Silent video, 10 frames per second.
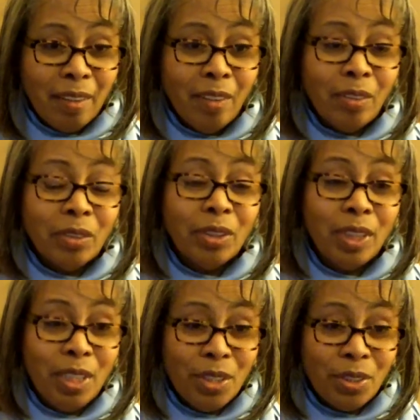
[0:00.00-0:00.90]
those
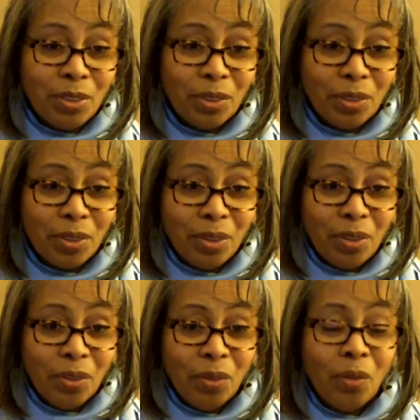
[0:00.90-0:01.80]
seniors
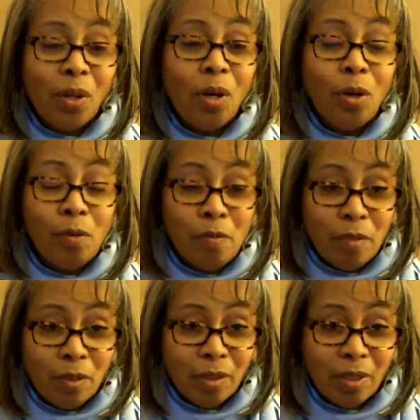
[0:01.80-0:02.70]
who are
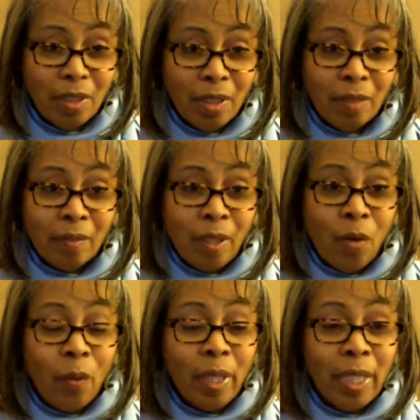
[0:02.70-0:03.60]
hopeful of
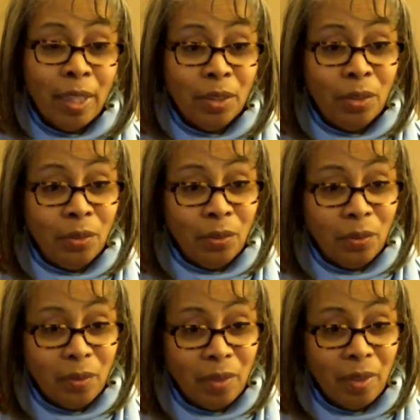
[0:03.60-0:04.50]
going into
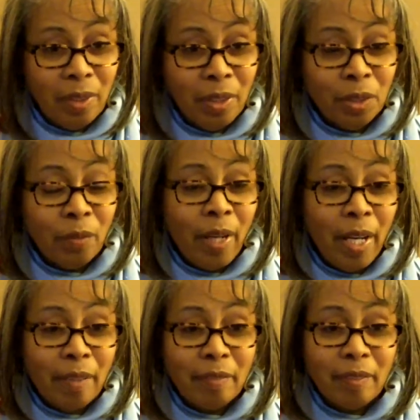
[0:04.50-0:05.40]
the
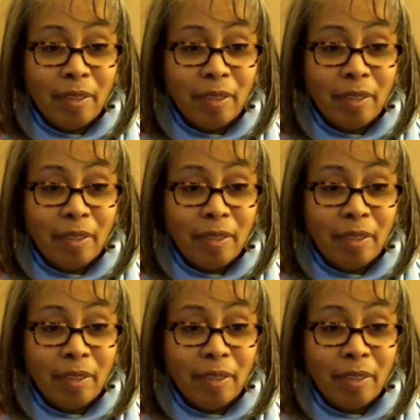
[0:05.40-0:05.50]
draft